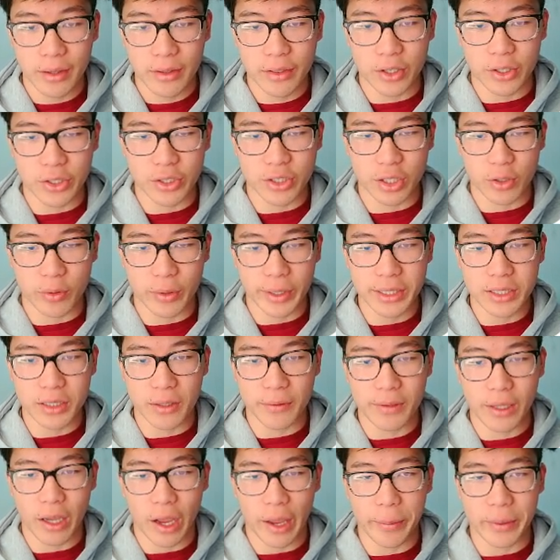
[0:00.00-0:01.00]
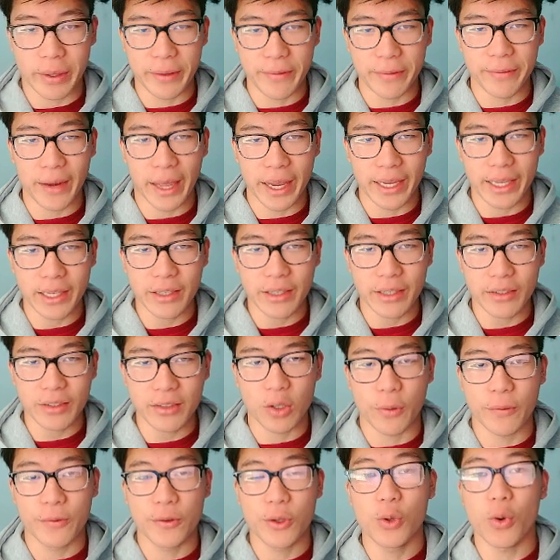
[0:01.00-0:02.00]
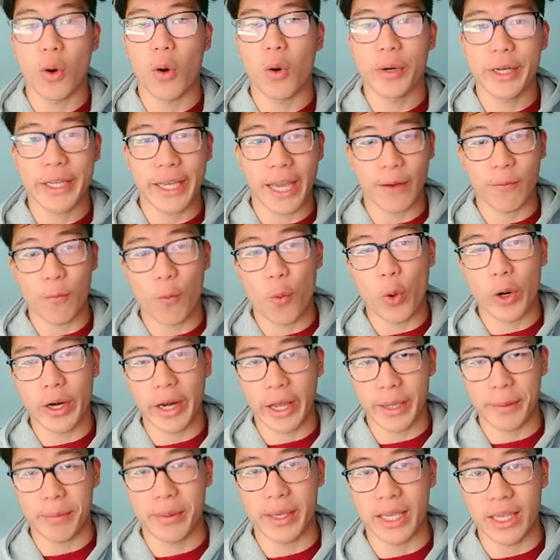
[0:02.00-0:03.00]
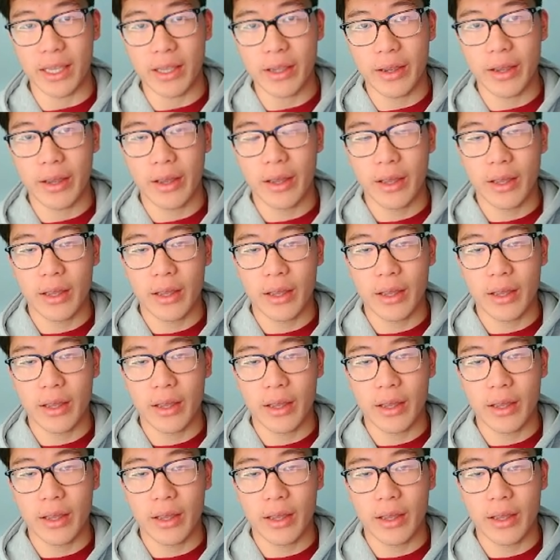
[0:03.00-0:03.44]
There's the risk of the IP flagging. So if you only have one IP,